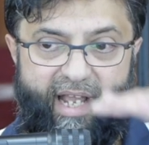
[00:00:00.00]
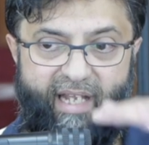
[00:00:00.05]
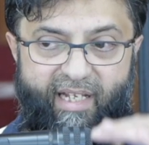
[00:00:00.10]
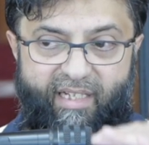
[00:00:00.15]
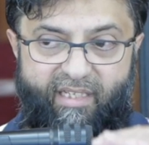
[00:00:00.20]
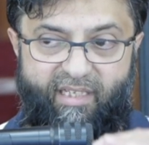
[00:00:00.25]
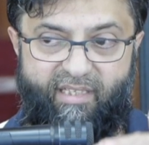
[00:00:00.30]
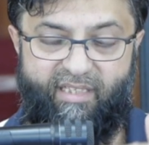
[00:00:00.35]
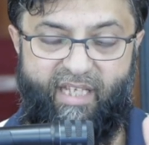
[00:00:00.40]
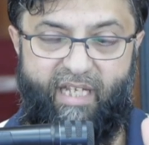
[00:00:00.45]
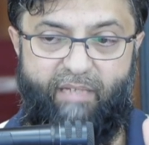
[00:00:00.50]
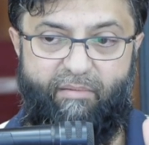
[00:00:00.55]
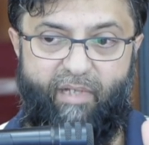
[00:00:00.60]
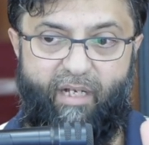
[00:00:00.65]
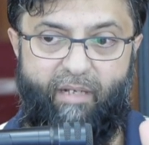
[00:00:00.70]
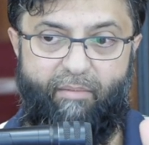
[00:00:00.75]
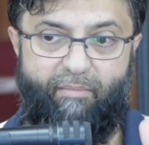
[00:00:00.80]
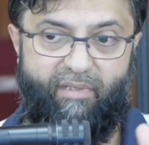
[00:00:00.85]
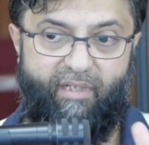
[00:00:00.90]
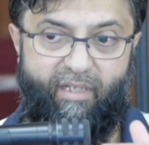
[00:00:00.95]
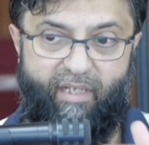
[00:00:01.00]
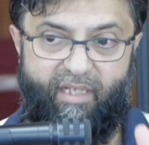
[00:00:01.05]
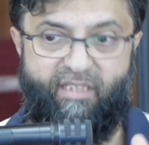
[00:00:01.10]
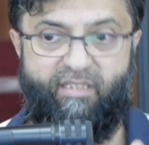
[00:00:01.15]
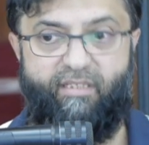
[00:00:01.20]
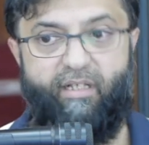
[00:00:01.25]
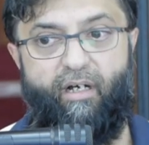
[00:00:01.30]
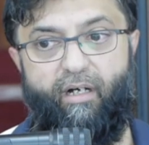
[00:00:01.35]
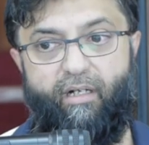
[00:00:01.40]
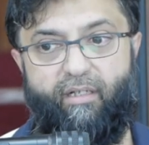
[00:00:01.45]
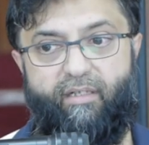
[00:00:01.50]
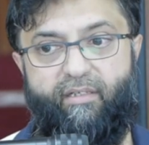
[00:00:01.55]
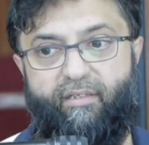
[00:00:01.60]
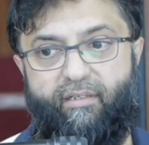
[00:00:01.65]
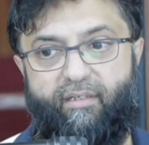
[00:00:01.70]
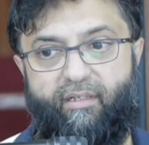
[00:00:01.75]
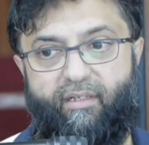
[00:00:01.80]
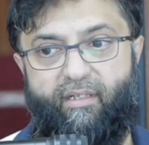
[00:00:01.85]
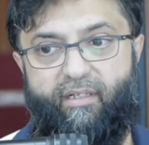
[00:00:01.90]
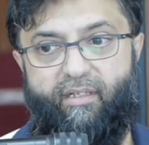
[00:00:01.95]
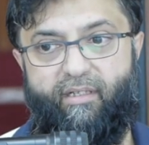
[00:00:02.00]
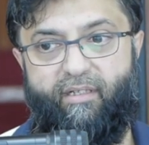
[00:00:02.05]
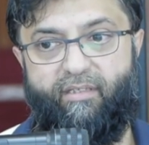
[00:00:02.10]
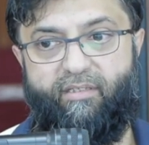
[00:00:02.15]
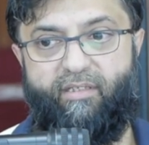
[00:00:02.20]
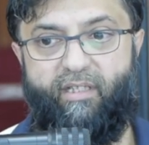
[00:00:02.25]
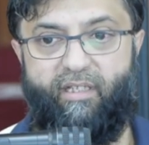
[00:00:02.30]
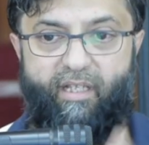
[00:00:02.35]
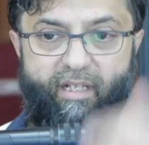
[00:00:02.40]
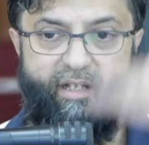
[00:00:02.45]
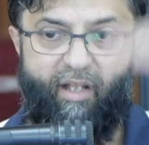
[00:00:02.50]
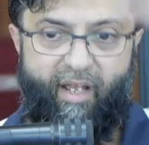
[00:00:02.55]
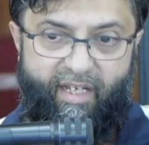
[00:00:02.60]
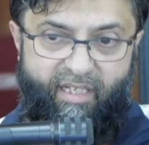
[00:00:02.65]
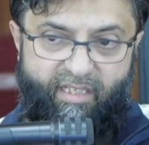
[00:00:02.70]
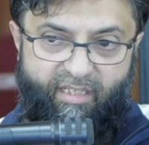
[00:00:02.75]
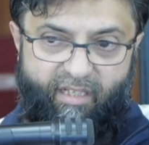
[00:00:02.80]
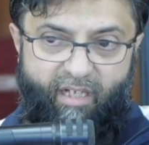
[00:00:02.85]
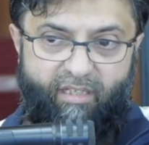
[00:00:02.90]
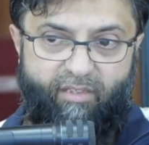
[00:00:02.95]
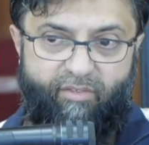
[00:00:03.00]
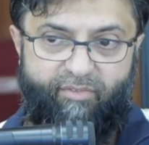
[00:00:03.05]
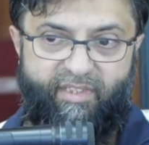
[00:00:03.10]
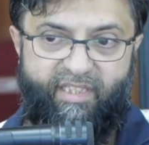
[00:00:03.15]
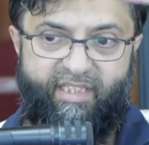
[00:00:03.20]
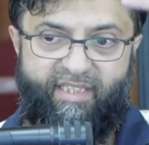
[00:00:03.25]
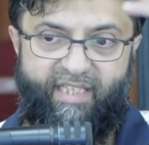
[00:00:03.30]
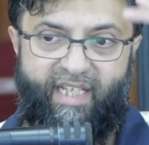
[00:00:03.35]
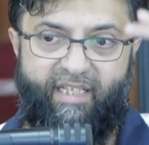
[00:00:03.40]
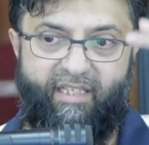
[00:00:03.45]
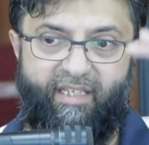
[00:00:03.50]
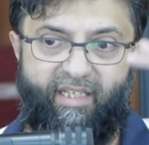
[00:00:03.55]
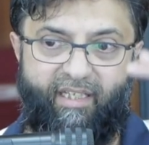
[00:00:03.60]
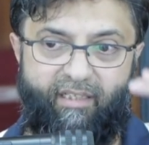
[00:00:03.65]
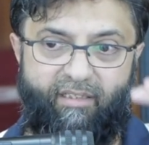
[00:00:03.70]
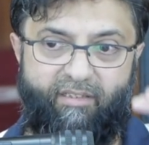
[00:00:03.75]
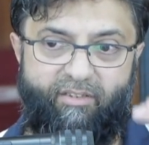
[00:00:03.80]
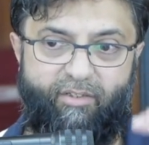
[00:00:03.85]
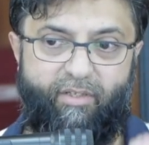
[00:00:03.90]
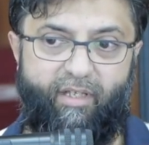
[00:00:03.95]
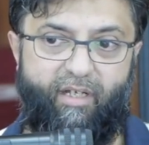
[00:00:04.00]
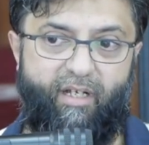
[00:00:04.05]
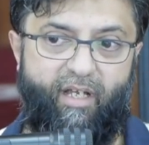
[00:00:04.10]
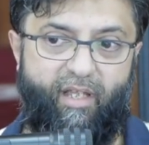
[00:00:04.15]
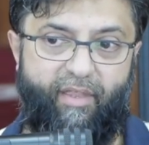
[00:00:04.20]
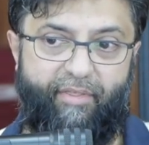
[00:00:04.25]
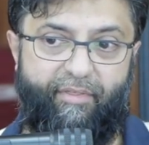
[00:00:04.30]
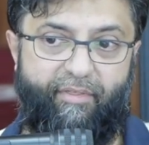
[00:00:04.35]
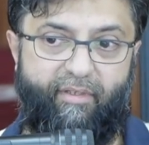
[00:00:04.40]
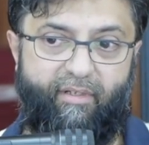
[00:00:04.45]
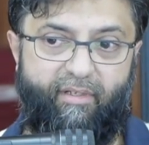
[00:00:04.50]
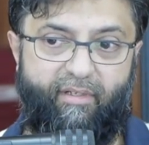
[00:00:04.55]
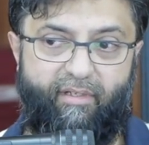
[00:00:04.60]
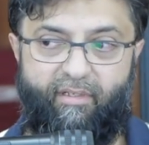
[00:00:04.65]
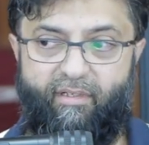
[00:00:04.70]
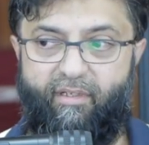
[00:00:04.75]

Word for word: and at the same time it's dark. So the light is kind of descending to the earth.